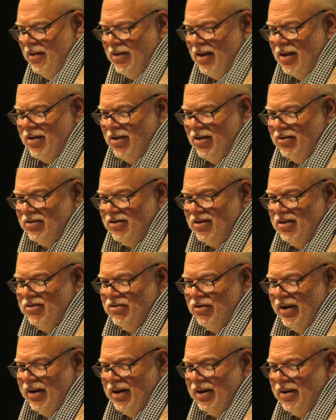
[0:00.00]
then there's the
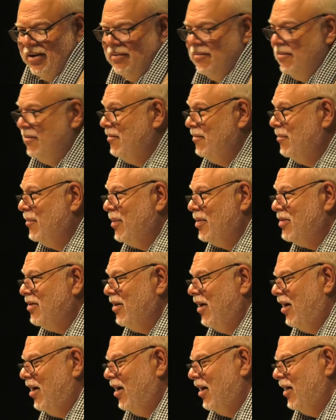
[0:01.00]
drink,
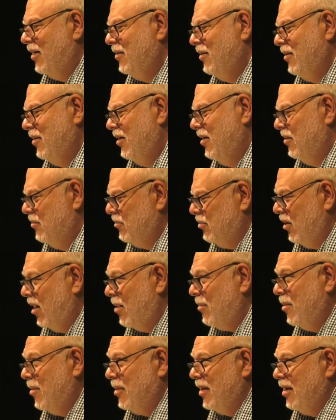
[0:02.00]
bizarre,
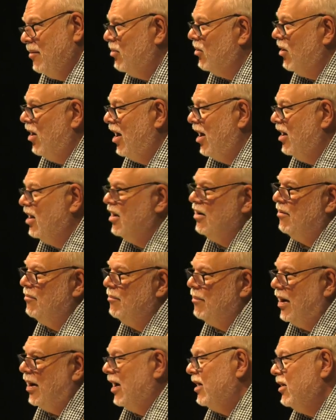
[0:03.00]
probably brought
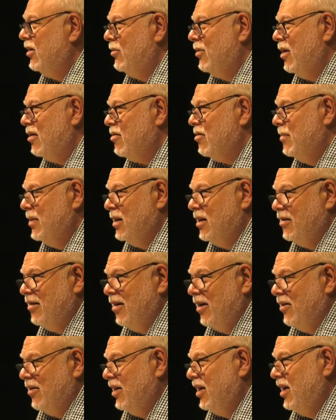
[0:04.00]
by U.S.
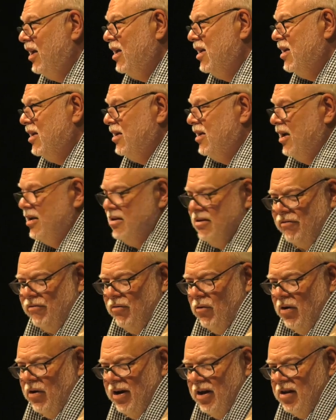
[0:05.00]
military in the
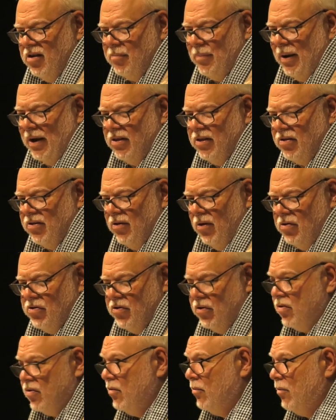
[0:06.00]
40s by the
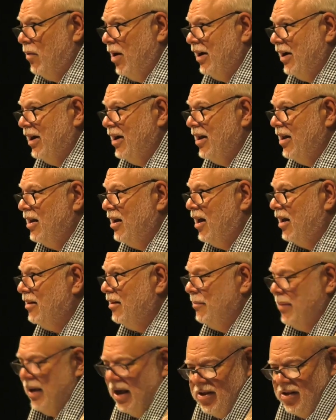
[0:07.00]
soldiers who wanted it on
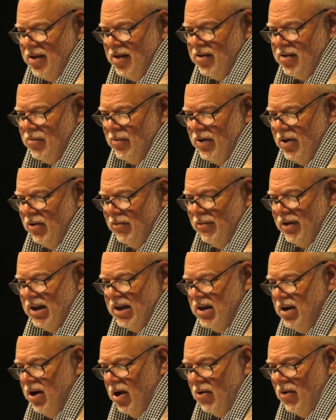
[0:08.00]
the basis. We don't
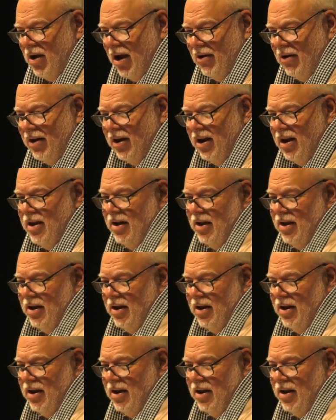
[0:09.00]
really know how it,